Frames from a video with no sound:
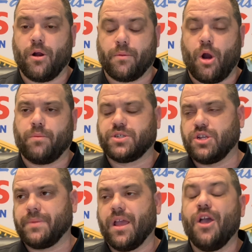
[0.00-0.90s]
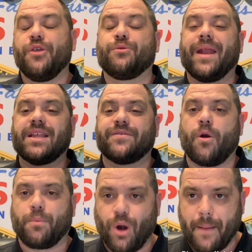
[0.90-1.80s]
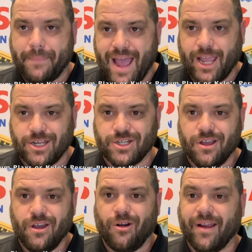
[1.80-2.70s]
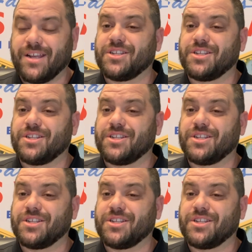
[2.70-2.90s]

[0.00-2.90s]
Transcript: or 3 days of our prop package. All right,